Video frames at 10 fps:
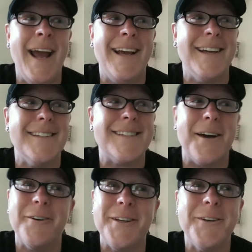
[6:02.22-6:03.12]
can
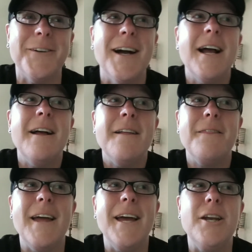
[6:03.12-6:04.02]
tell you
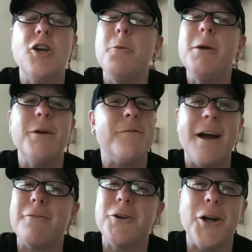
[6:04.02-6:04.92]
that nobody would have ever